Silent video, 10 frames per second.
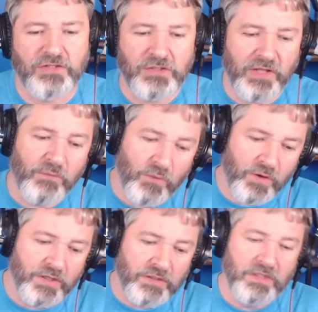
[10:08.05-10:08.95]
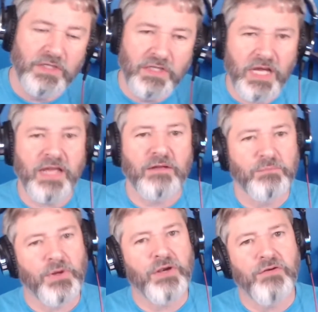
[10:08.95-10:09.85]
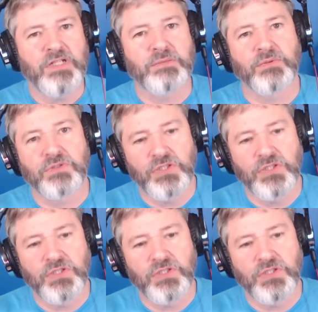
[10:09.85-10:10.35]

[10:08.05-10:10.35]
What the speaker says: So like 1, hey, pretty reasonable.